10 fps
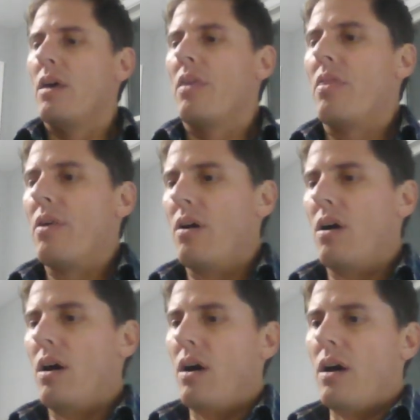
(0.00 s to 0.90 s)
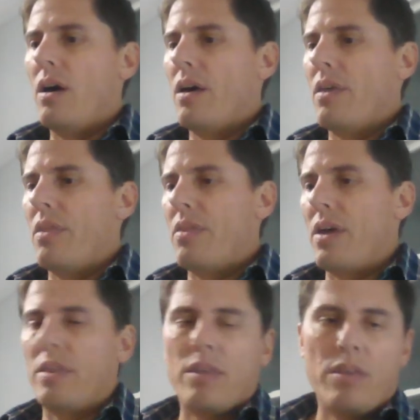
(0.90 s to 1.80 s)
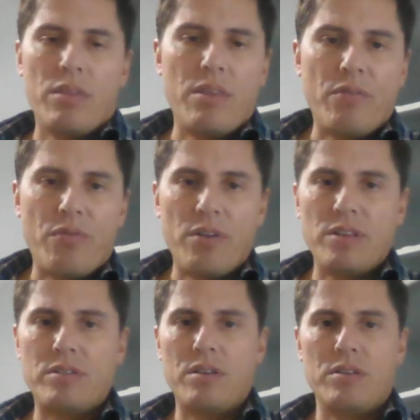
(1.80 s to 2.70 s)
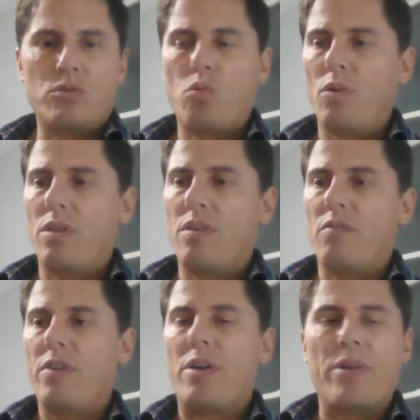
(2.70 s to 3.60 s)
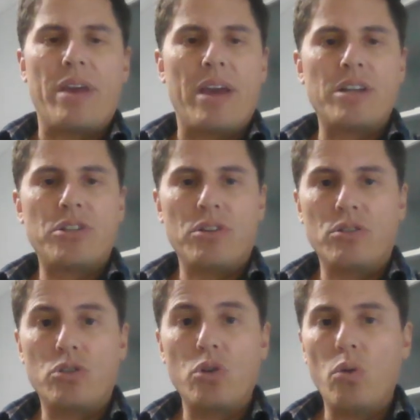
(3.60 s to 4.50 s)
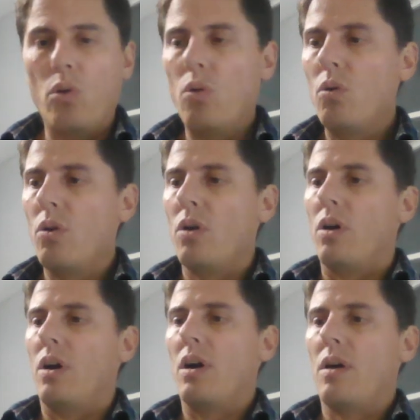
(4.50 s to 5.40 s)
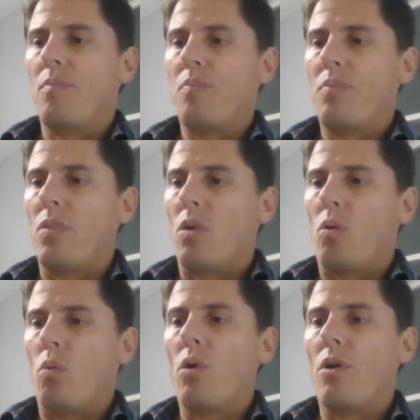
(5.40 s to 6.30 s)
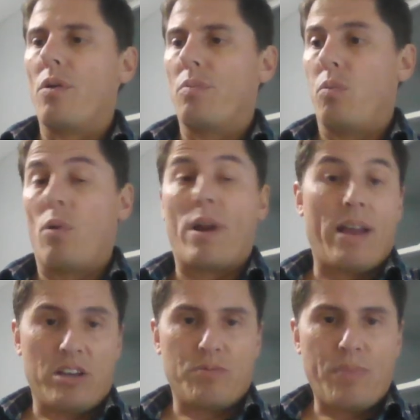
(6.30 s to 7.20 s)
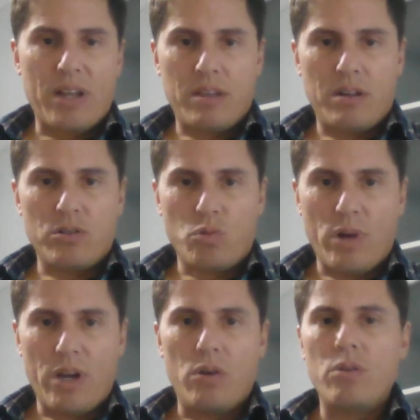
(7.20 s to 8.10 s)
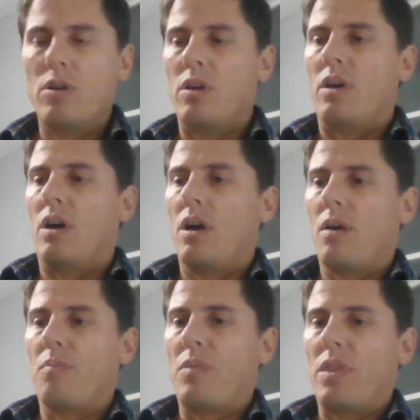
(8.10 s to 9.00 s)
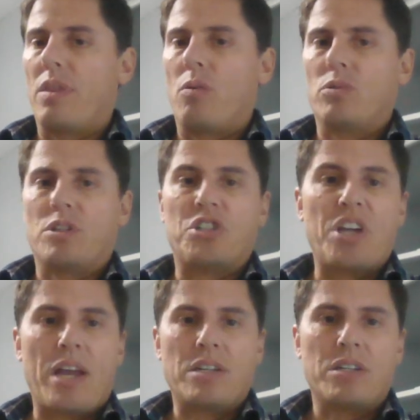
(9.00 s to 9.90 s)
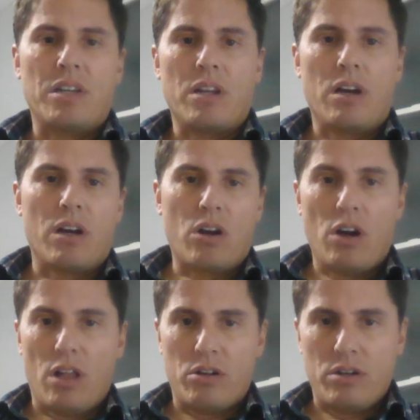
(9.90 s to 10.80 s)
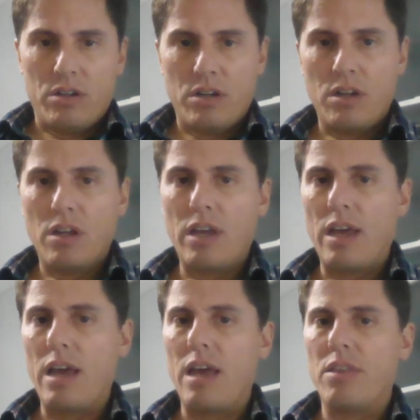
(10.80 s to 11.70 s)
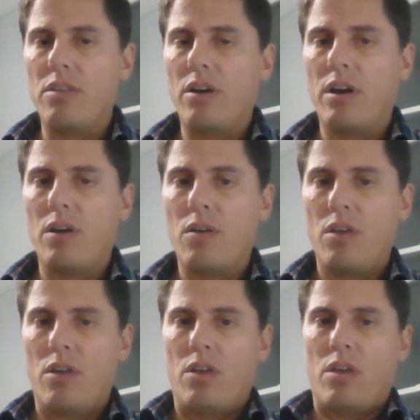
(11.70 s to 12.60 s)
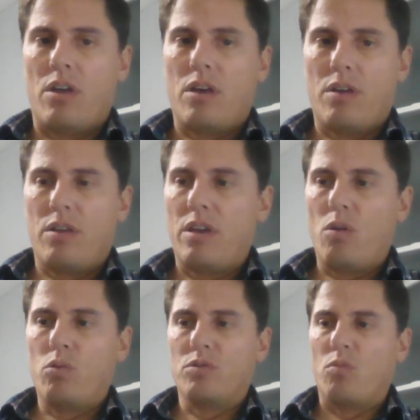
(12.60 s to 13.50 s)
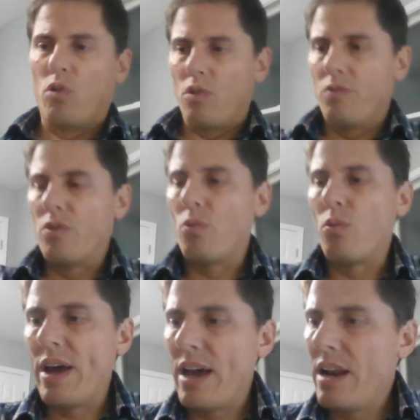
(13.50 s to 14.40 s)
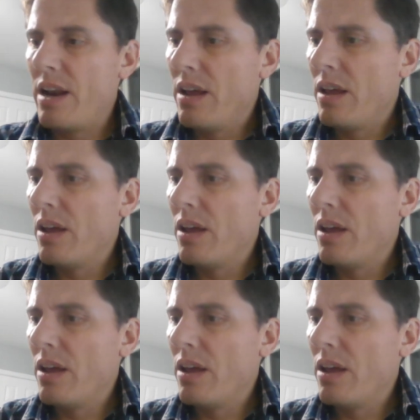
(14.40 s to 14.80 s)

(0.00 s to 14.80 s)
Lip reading: then the differences with the variation two were what I expected as well. There was a change in color, and it was more of a red